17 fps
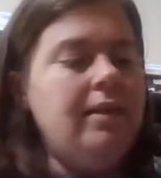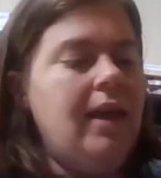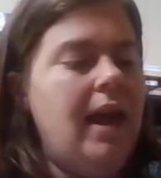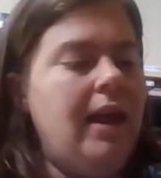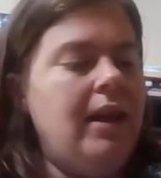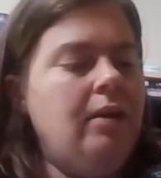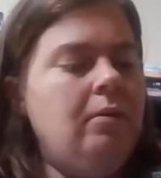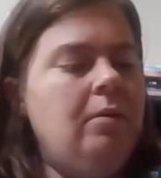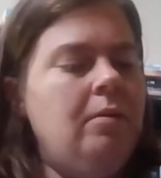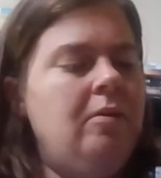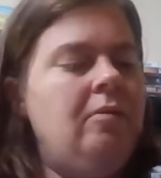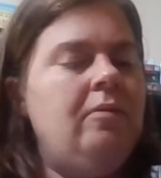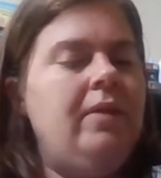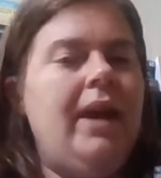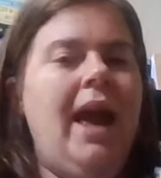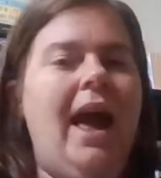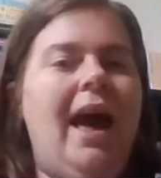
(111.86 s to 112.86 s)
Then
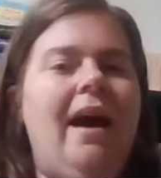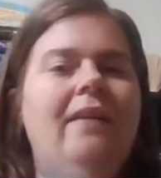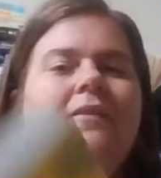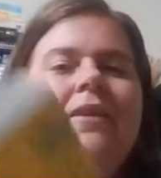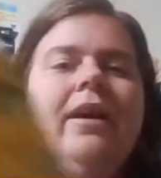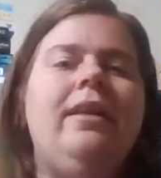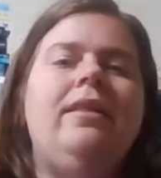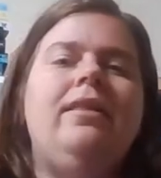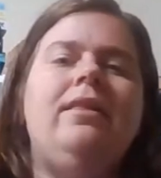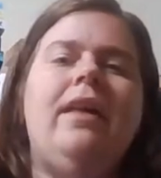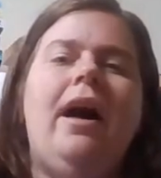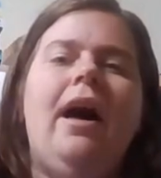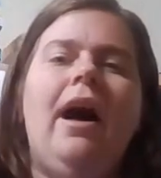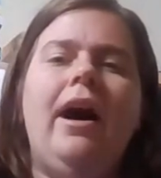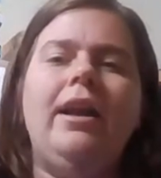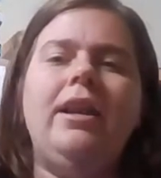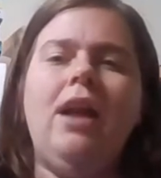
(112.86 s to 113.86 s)
we have The
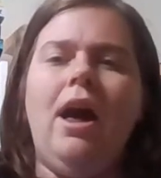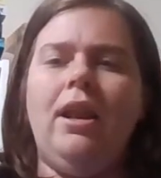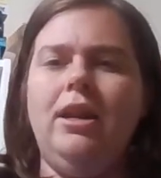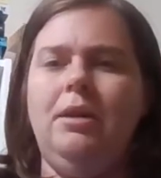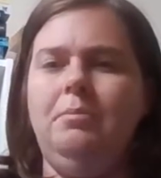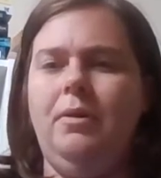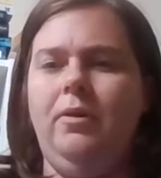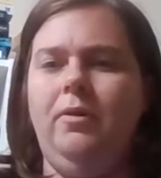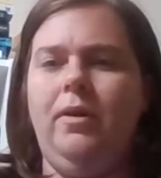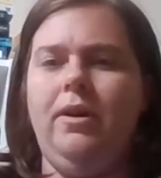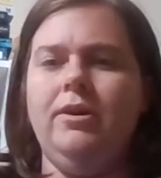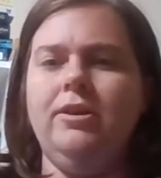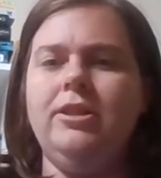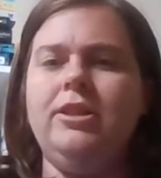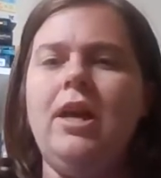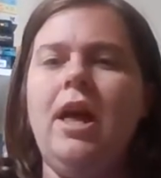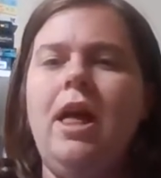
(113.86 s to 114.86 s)

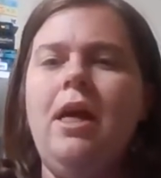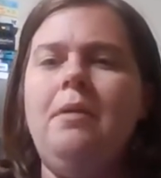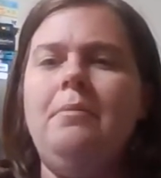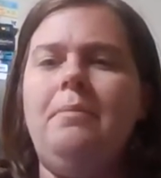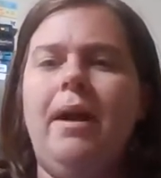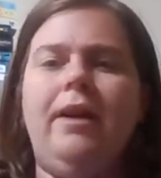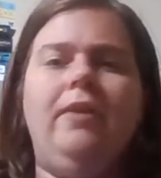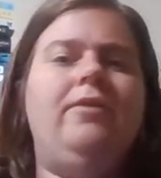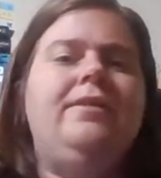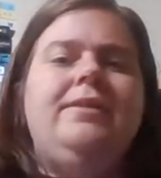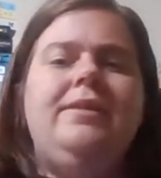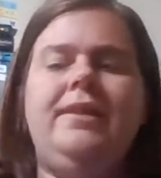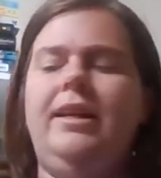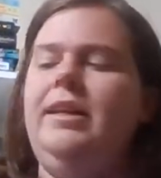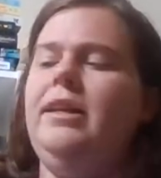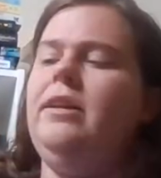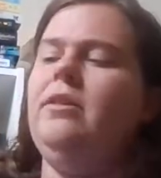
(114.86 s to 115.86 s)
Unhoneymooners by
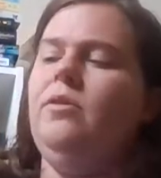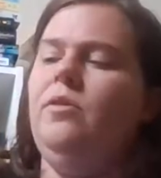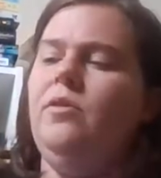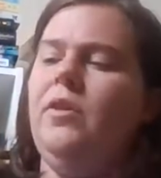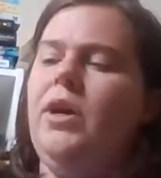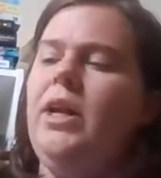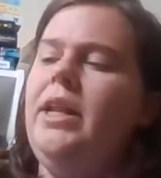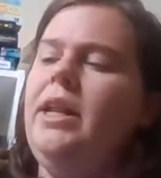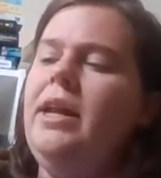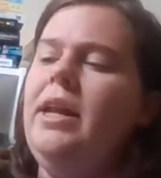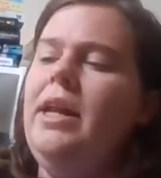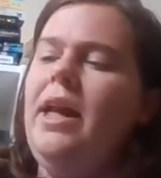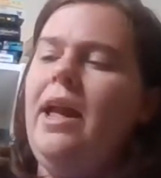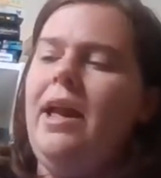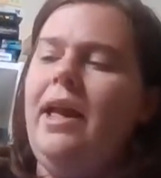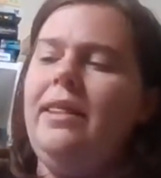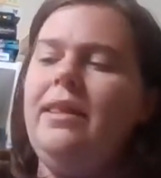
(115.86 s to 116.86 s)
Christina Lauren.
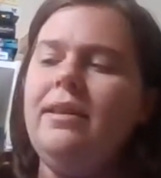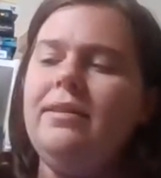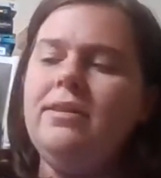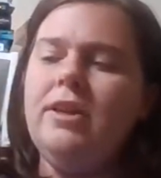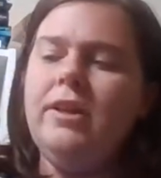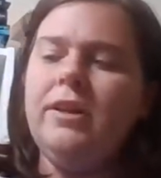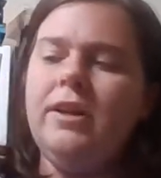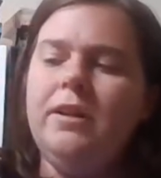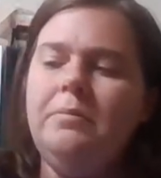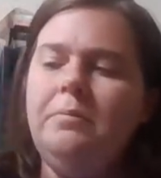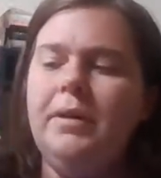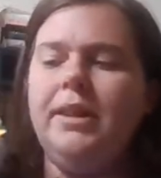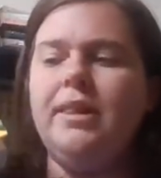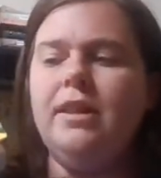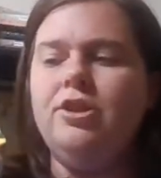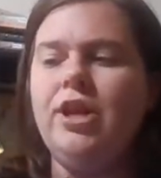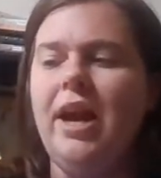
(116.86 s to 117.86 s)
And this could
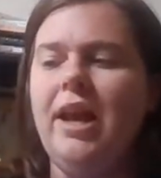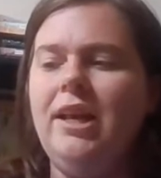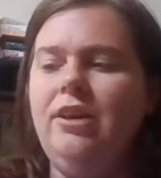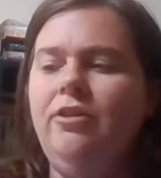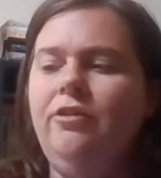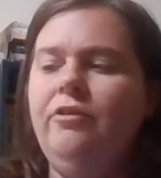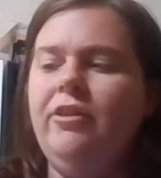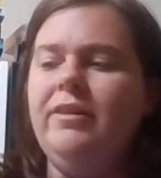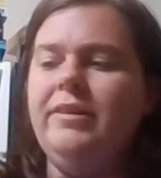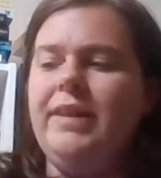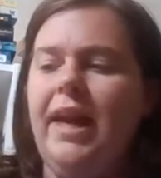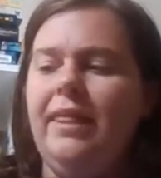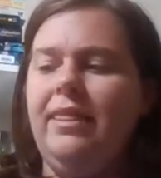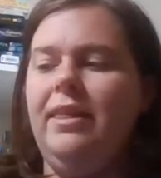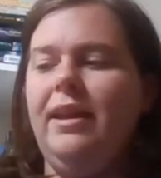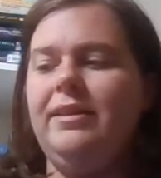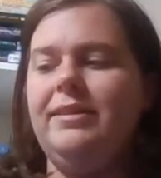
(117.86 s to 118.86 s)
meet the challenge for
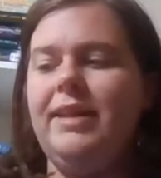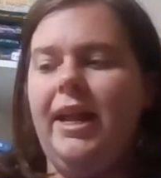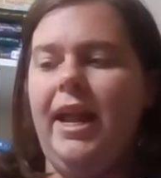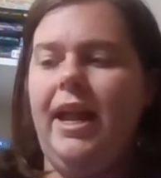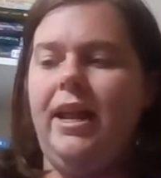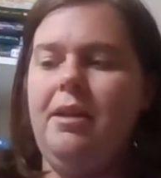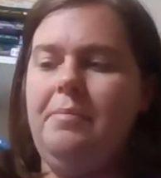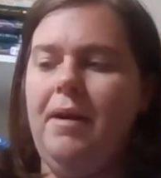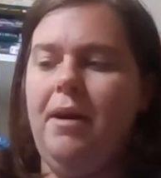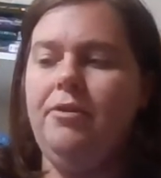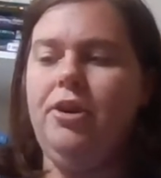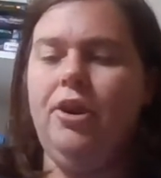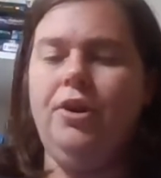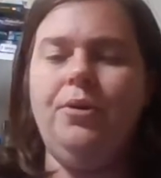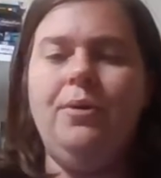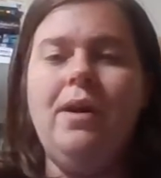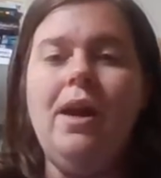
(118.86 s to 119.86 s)
10 Things I Hate About
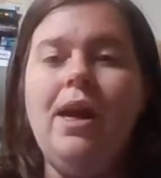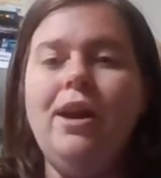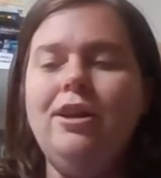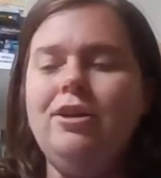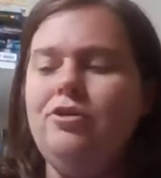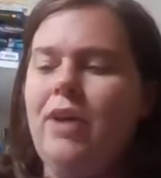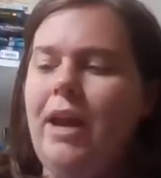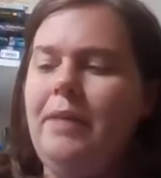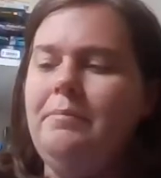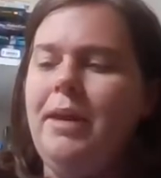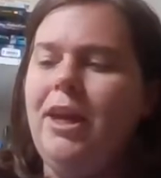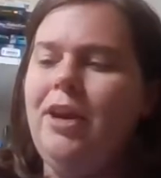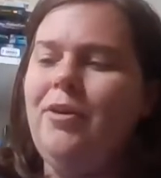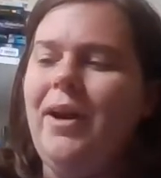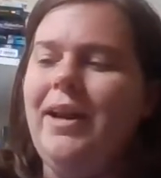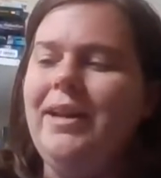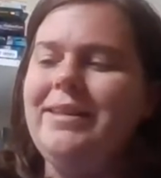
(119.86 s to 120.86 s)
You, Drive Me
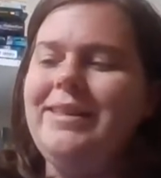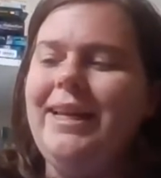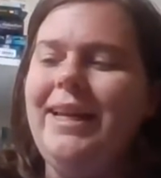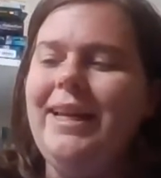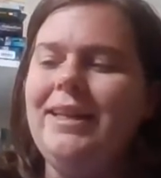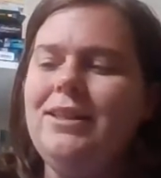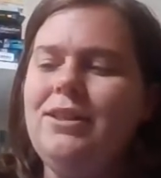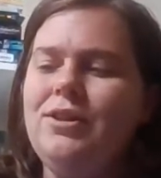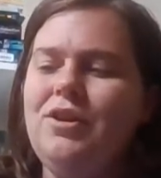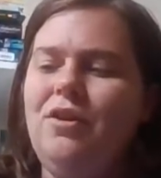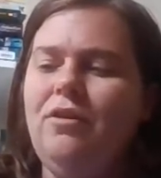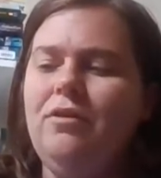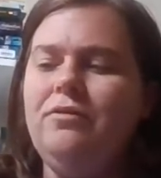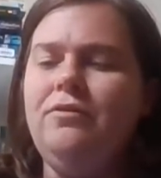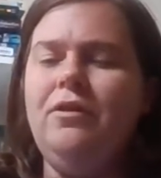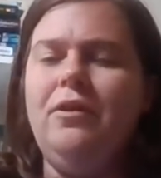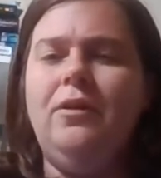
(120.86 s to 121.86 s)
Crazy,
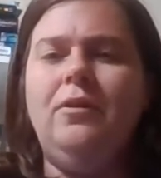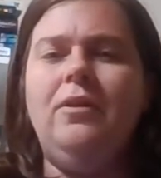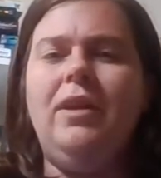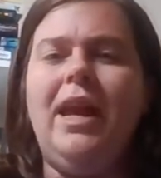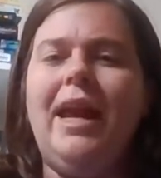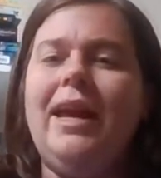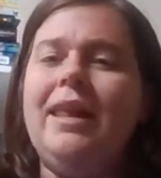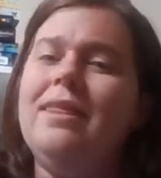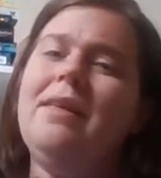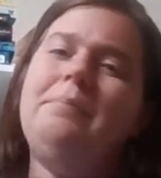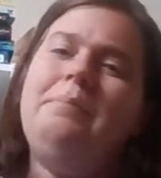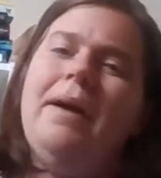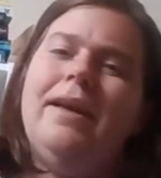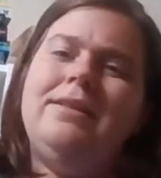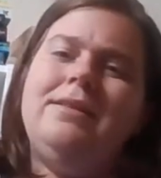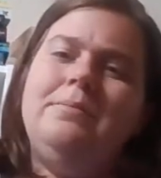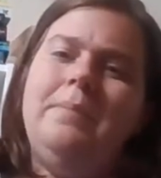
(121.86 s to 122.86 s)
Soul Food, and The
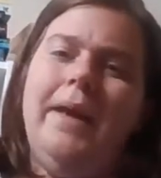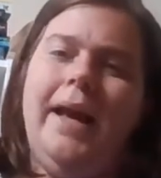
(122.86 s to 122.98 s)
Best